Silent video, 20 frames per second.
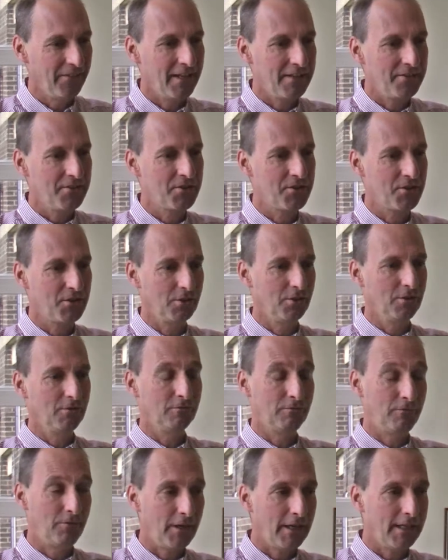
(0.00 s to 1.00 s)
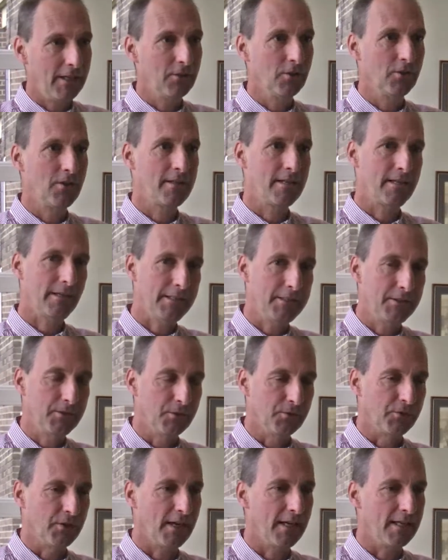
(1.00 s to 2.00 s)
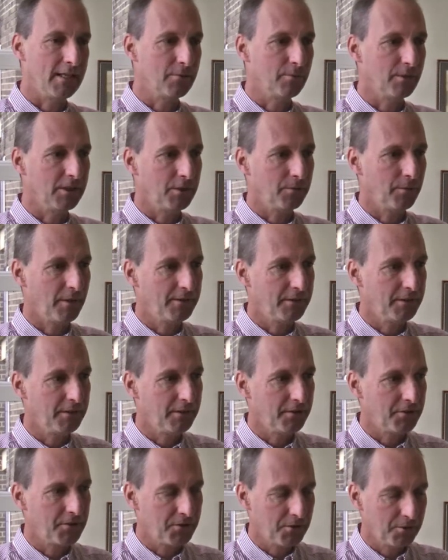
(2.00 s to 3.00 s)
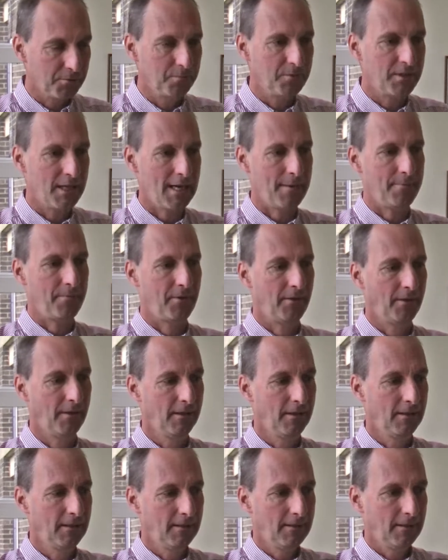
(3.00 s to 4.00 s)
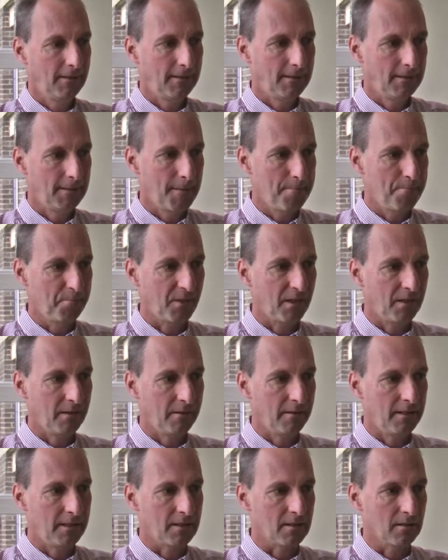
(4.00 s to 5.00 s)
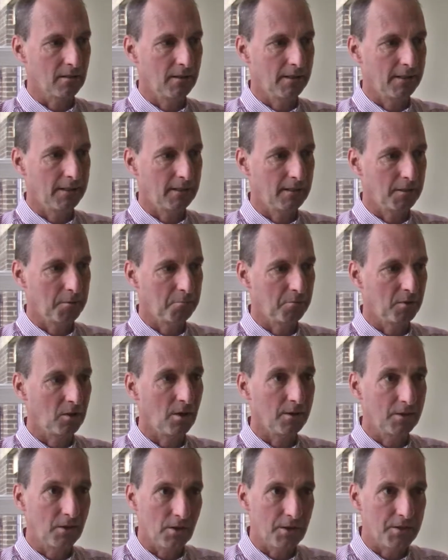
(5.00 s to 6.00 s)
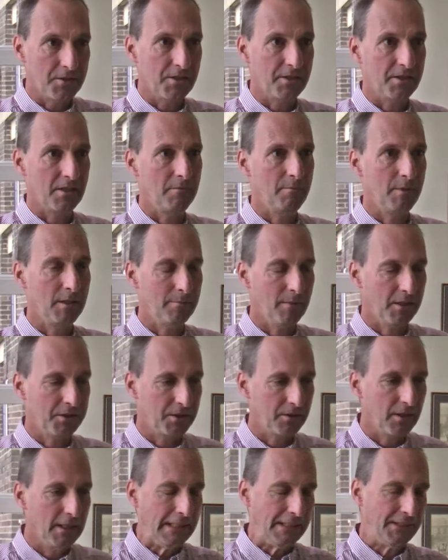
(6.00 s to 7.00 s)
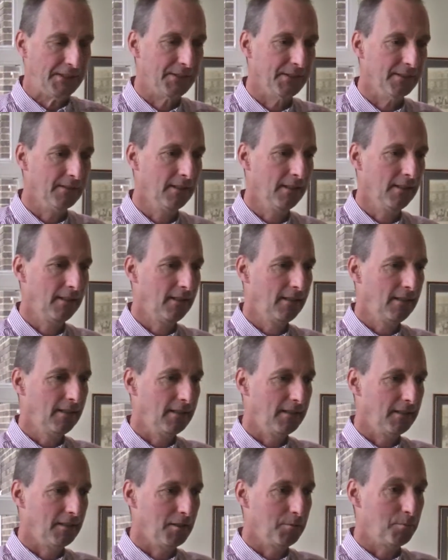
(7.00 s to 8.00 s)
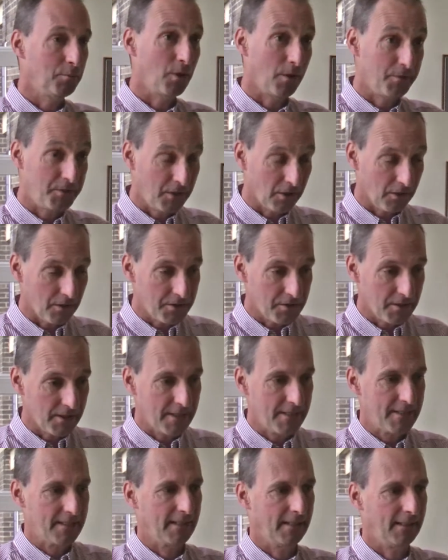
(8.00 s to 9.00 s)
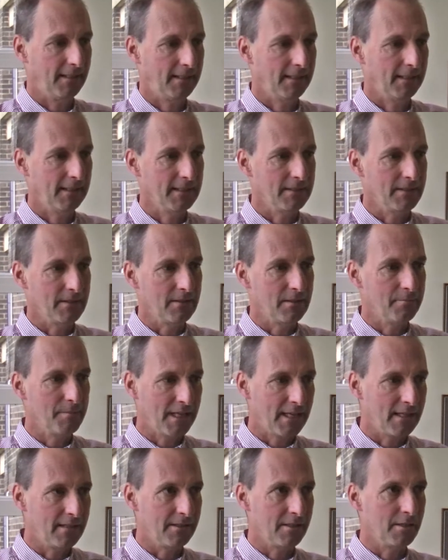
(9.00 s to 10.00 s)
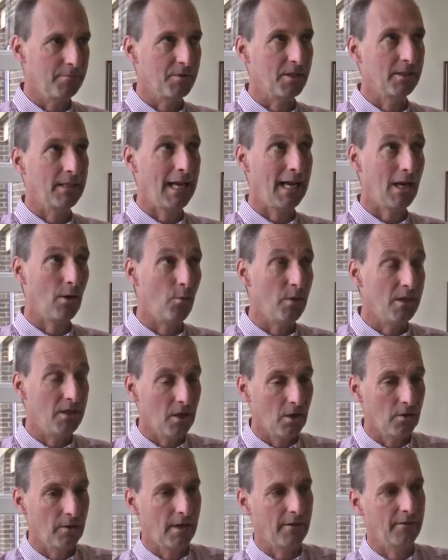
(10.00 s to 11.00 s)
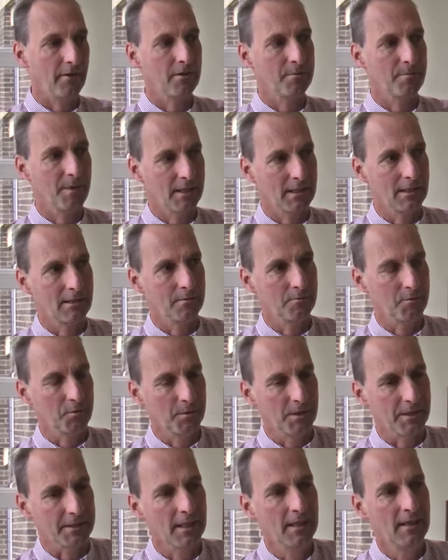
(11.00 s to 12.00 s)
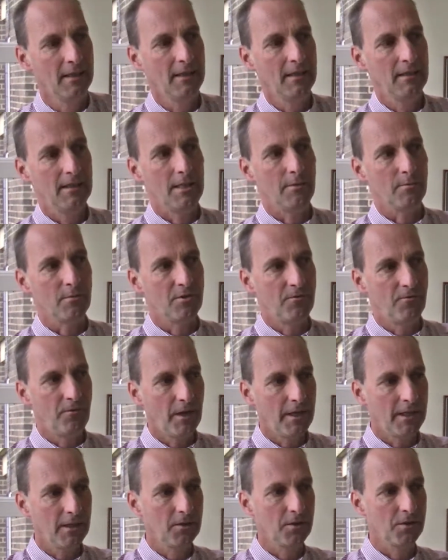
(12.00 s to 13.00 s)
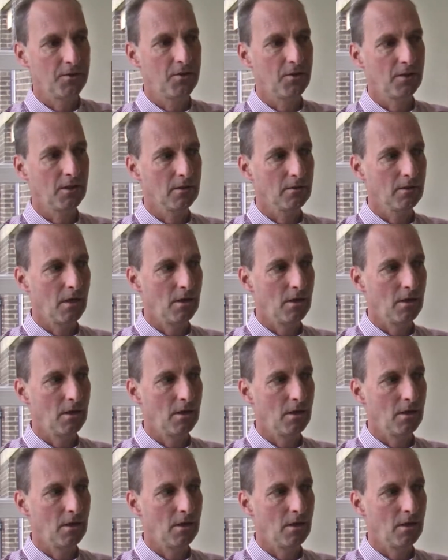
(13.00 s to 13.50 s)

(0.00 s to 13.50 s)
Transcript: then 2 very good theoretical days which went into some depth in things like glycolysis in meat maturation, proteolysis and the mechanisms and how we know how those mechanisms work. It was very good to go